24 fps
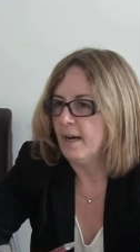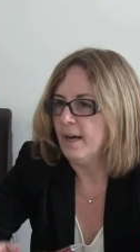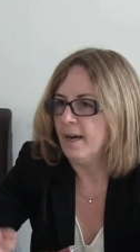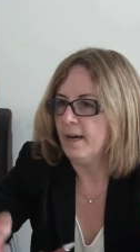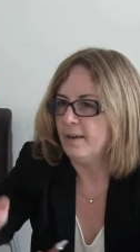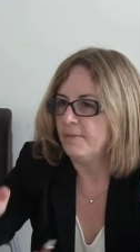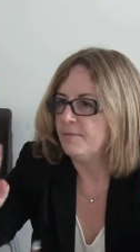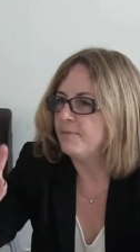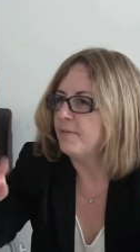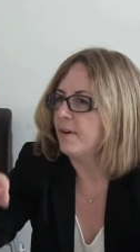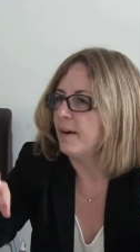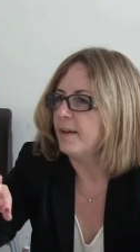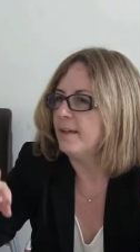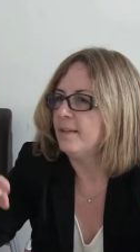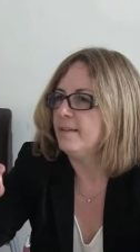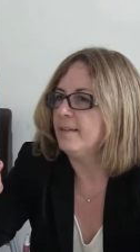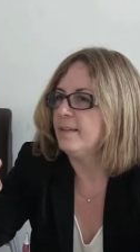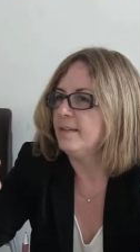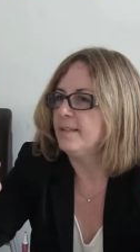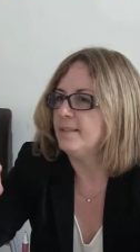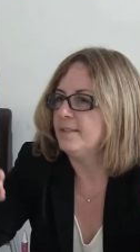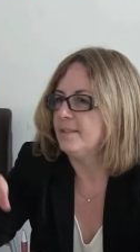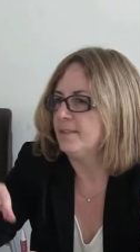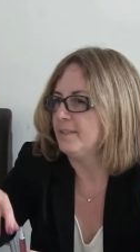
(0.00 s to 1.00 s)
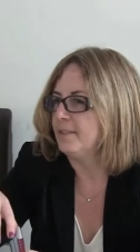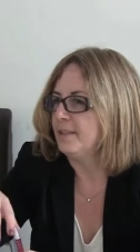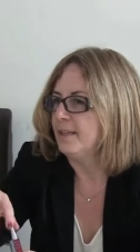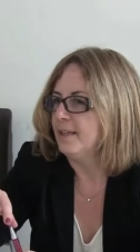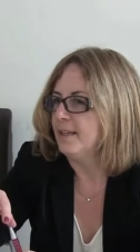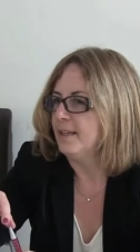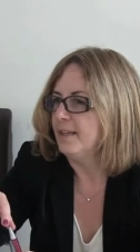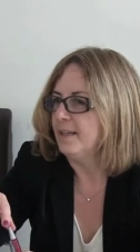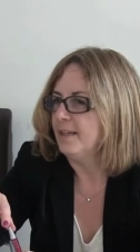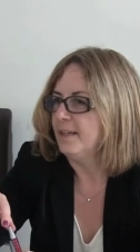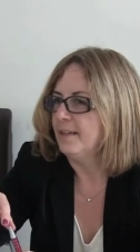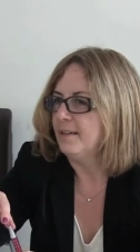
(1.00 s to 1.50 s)
I find this
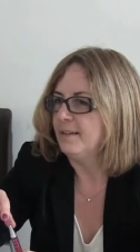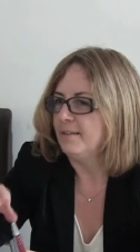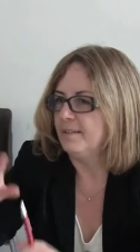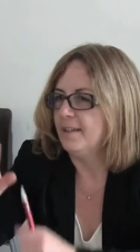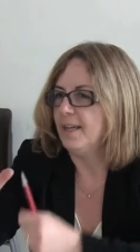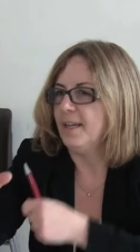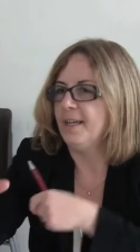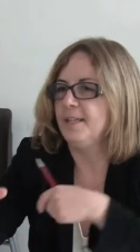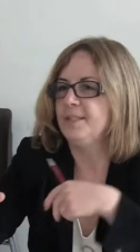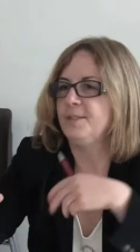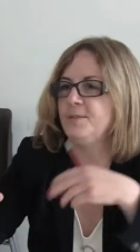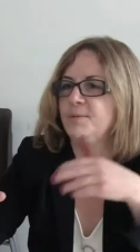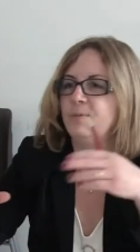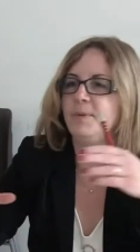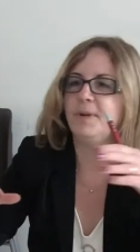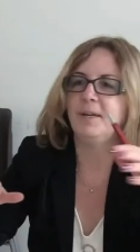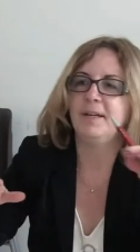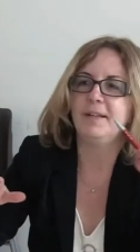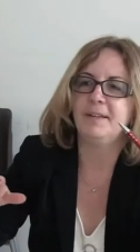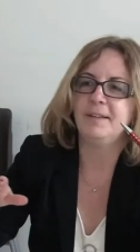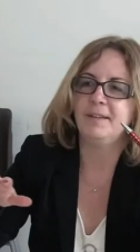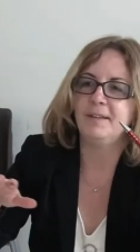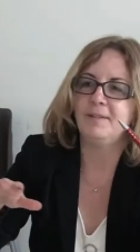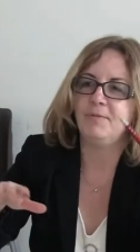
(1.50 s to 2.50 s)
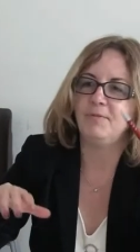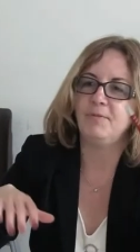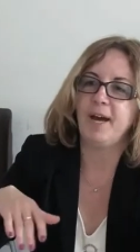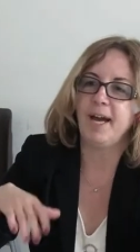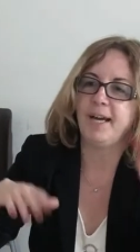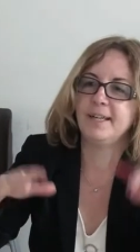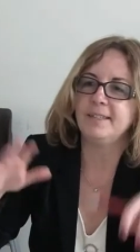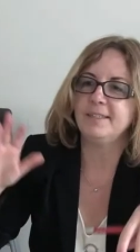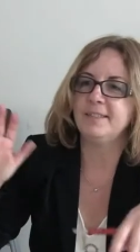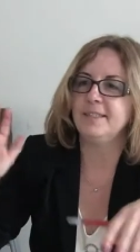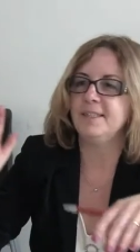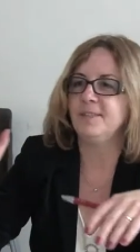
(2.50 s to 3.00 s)
things with
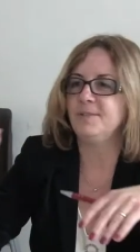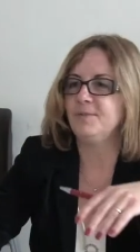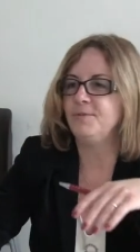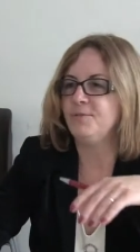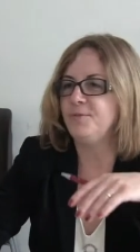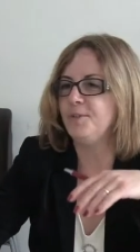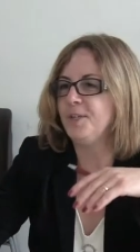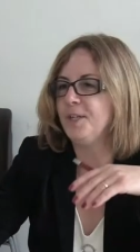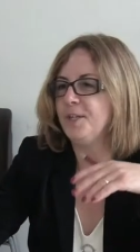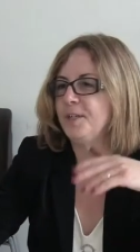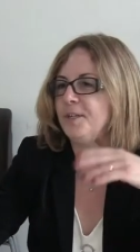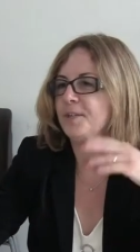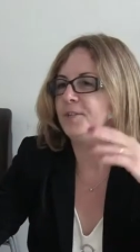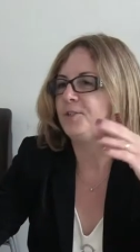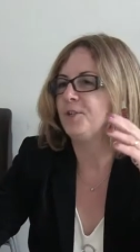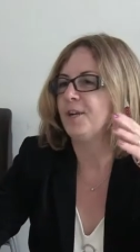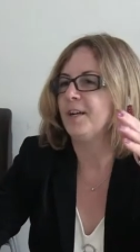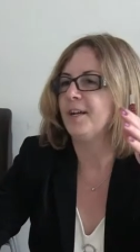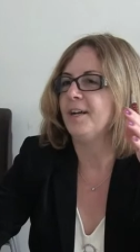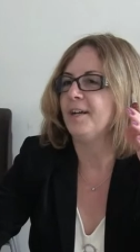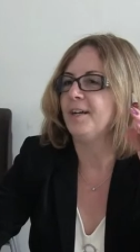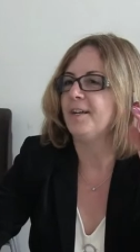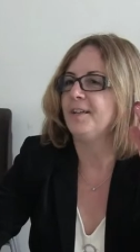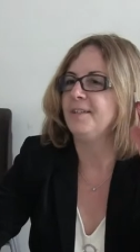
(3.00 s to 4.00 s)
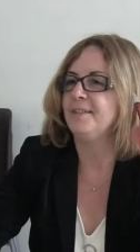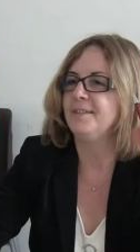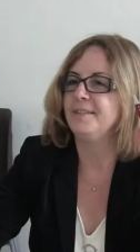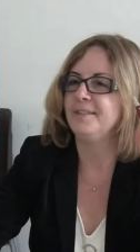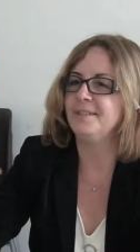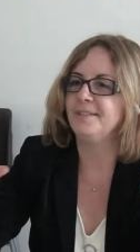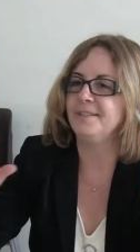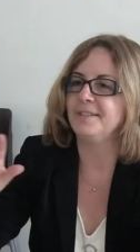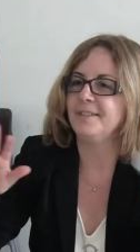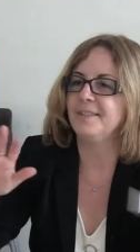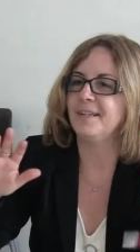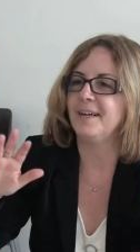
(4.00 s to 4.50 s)
facts and
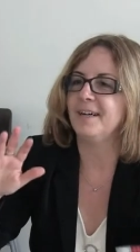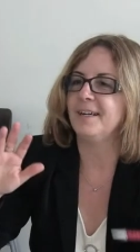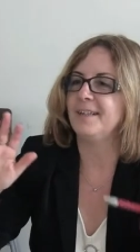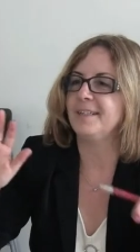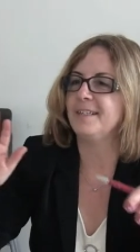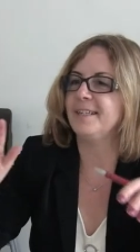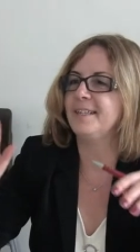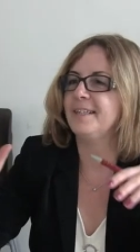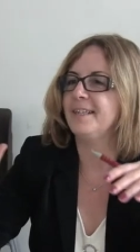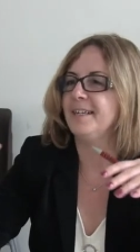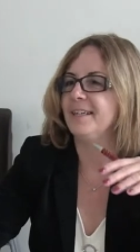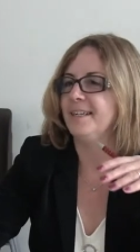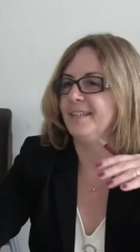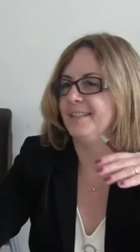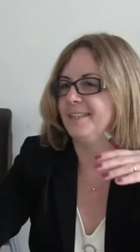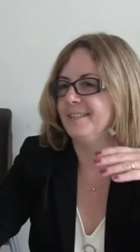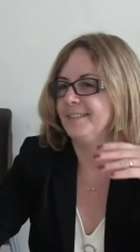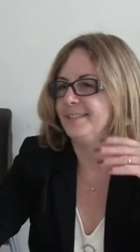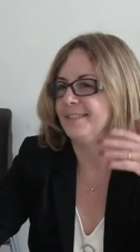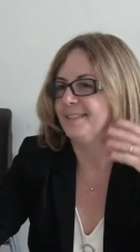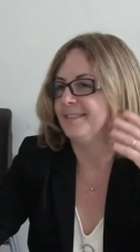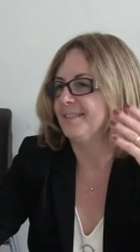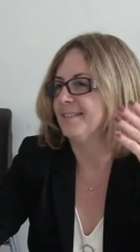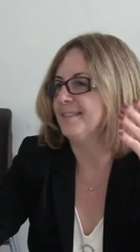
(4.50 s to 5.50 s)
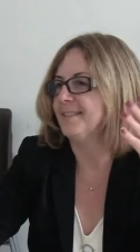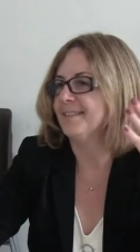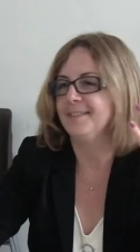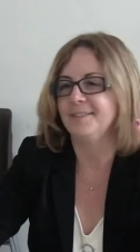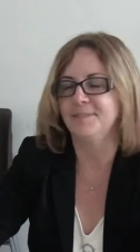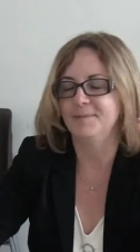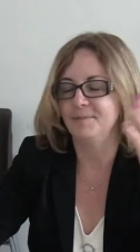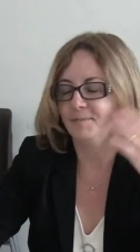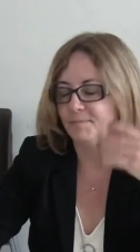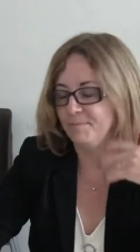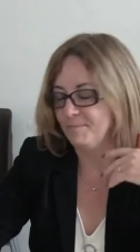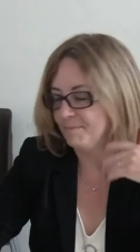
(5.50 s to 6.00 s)
fiction, dark and
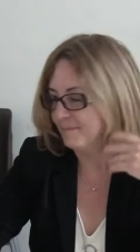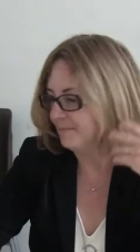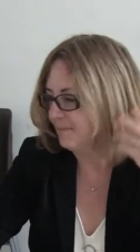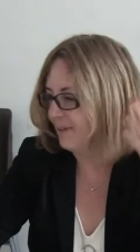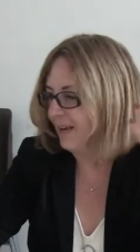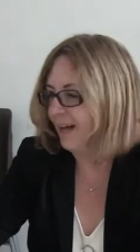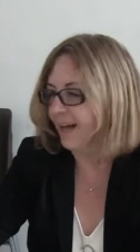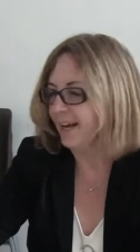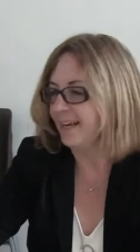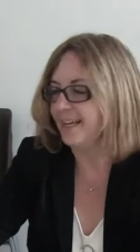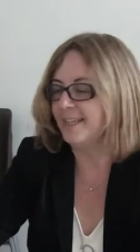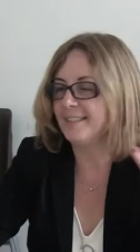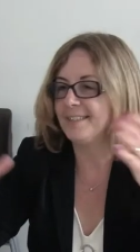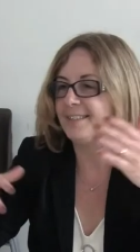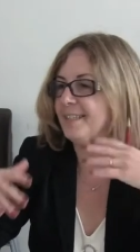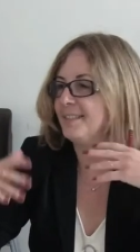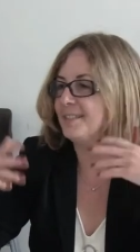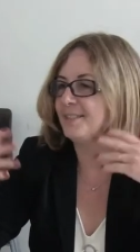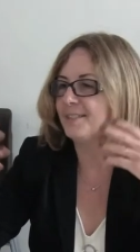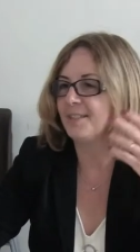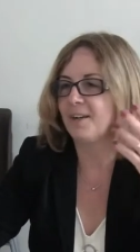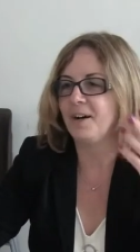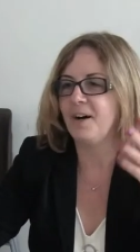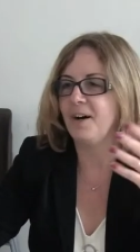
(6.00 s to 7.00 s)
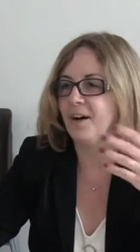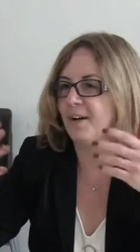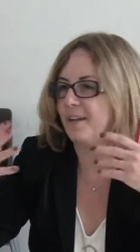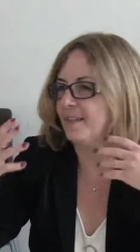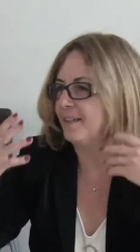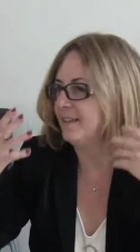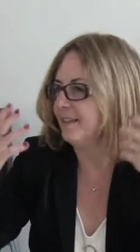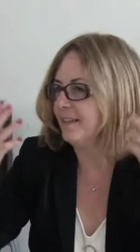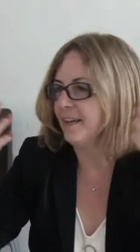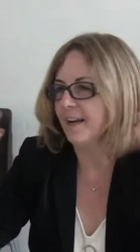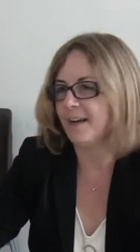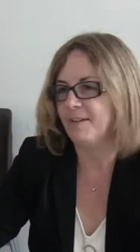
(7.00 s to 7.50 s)
light and so
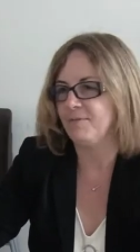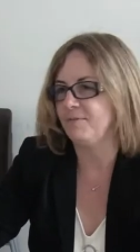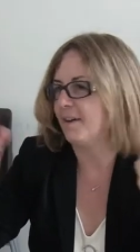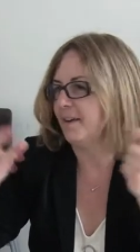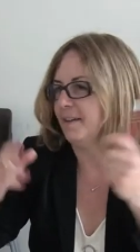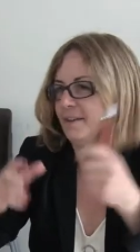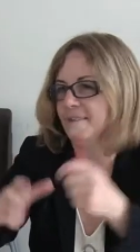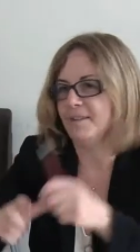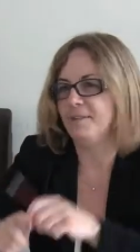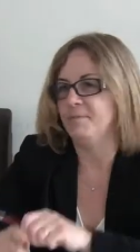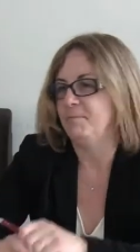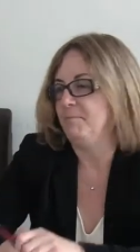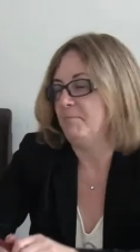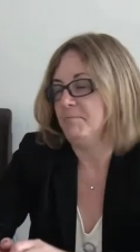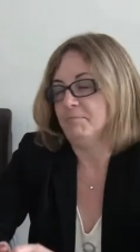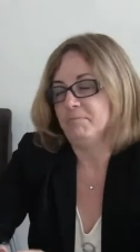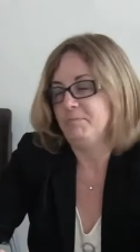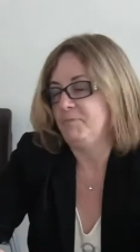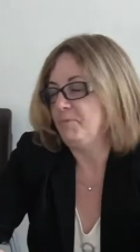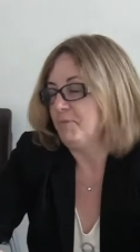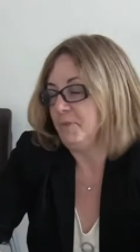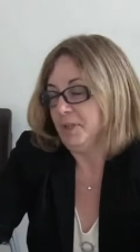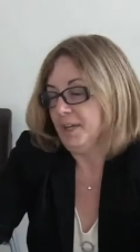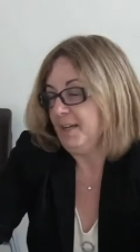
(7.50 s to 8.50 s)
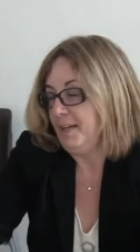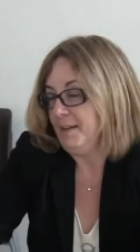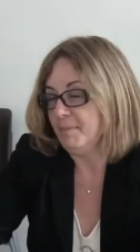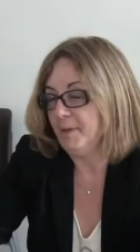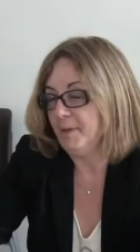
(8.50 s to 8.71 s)
on, I find them really